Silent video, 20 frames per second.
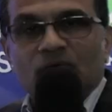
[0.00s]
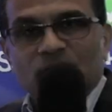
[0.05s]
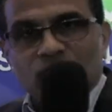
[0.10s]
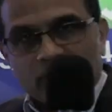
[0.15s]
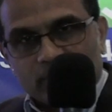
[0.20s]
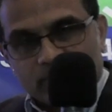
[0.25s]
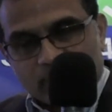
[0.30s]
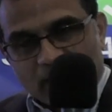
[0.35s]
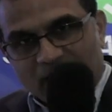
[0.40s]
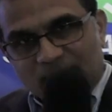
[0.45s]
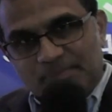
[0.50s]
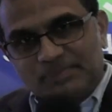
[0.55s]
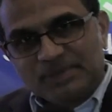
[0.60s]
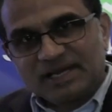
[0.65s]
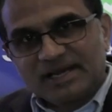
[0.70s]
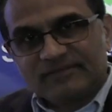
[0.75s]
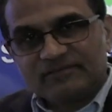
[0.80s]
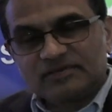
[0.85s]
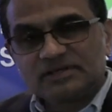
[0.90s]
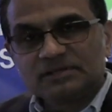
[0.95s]
from IP
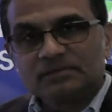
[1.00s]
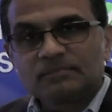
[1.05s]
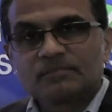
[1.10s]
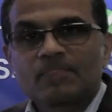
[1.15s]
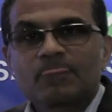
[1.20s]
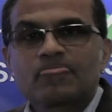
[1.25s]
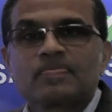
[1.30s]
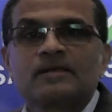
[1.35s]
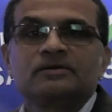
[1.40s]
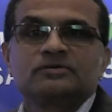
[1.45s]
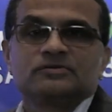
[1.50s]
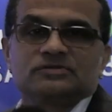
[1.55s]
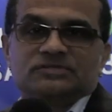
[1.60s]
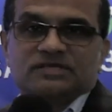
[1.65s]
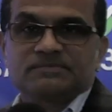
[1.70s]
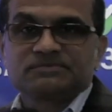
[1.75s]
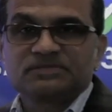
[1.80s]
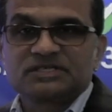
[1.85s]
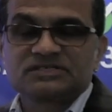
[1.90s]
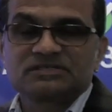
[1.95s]
level to
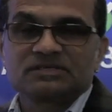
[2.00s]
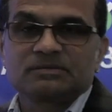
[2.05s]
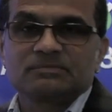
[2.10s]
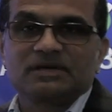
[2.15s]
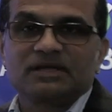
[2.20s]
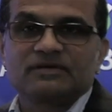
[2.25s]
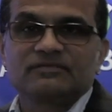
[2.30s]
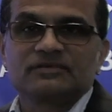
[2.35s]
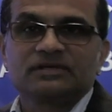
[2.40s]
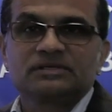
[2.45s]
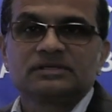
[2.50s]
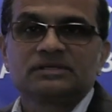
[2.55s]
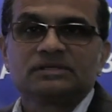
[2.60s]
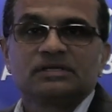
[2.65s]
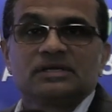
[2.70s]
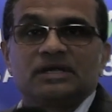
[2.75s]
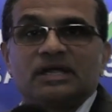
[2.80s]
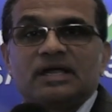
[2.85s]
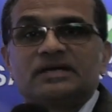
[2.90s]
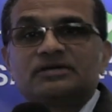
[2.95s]
subsystem level
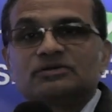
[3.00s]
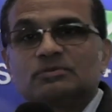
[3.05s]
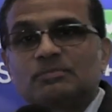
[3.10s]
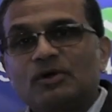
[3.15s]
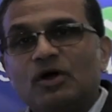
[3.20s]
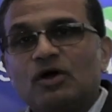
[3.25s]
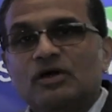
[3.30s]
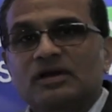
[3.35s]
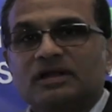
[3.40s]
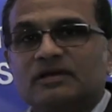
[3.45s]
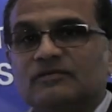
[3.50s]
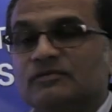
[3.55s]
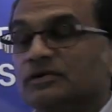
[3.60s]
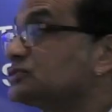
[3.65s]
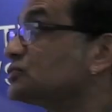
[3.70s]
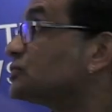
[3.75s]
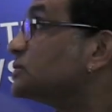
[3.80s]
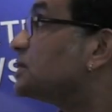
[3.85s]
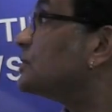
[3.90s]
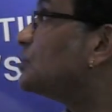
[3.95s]
and to block
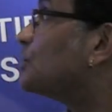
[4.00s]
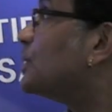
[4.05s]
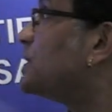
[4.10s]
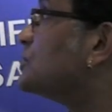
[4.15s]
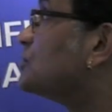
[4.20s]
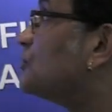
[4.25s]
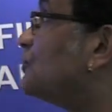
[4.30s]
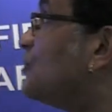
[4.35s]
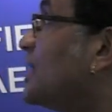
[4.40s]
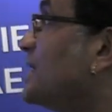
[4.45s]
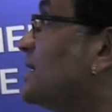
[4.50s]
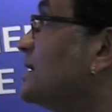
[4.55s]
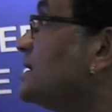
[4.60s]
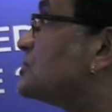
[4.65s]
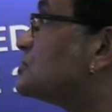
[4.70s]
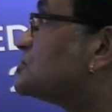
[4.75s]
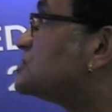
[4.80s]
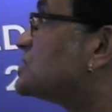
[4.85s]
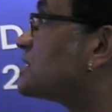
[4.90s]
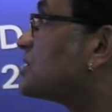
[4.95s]
level, so that when you finally
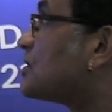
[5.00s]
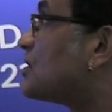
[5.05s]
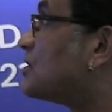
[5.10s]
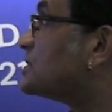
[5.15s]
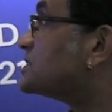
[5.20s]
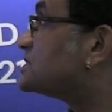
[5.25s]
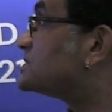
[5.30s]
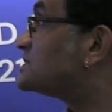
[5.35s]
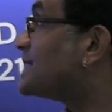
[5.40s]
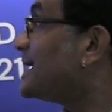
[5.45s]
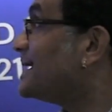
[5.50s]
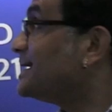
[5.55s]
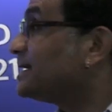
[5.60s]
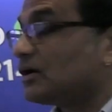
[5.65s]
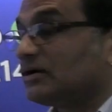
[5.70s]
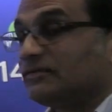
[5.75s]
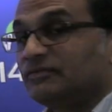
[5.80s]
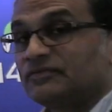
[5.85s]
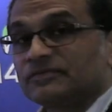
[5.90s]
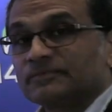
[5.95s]
do security
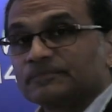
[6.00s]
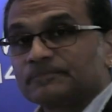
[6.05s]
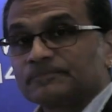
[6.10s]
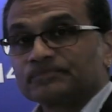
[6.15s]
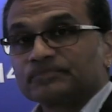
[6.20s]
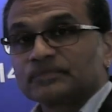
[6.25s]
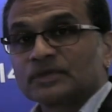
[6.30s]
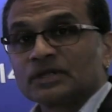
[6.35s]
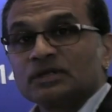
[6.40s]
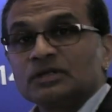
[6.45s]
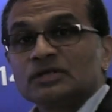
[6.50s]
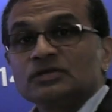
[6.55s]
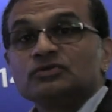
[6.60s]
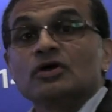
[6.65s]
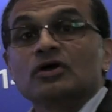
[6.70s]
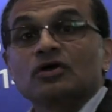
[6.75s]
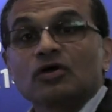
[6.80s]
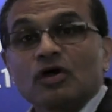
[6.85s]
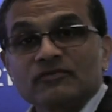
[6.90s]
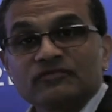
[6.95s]
sign-off,
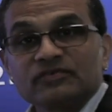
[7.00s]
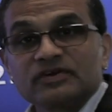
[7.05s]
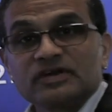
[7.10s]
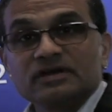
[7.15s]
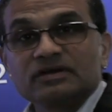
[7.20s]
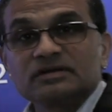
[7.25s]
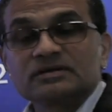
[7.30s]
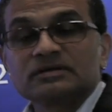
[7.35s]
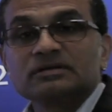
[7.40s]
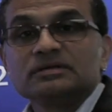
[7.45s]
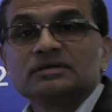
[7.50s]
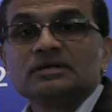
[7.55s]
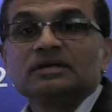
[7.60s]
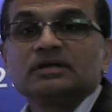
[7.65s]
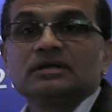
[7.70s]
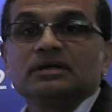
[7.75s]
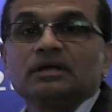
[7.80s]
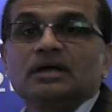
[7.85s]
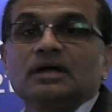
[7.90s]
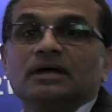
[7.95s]
you're confident
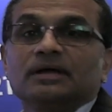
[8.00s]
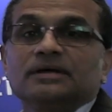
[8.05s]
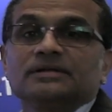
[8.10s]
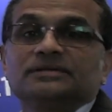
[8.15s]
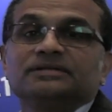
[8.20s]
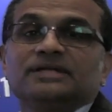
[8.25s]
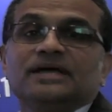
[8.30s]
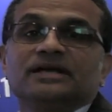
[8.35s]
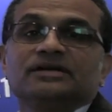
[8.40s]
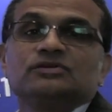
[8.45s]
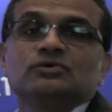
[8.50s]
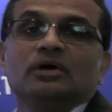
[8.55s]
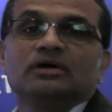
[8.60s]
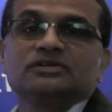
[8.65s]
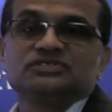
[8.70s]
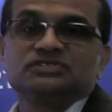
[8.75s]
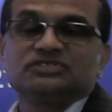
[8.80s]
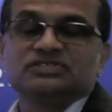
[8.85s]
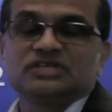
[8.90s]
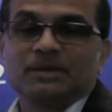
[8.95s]
that you
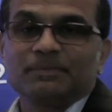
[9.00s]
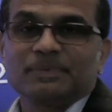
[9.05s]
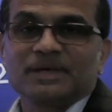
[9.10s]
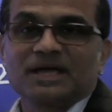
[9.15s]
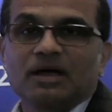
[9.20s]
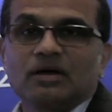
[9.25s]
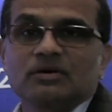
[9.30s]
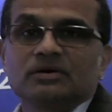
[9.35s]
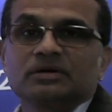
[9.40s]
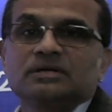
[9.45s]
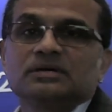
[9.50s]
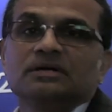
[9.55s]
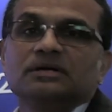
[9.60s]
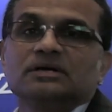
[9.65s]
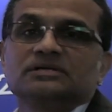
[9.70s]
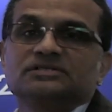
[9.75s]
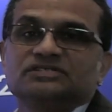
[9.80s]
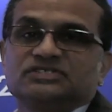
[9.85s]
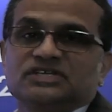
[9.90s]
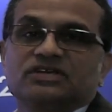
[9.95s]
are taping out
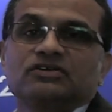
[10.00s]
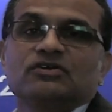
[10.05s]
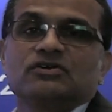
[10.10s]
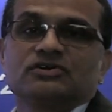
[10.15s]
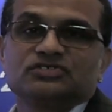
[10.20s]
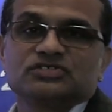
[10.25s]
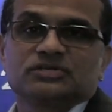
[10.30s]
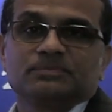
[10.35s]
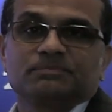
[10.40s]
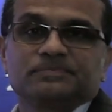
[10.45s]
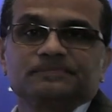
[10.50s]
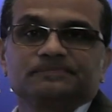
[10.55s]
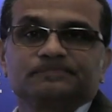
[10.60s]
a secure chip.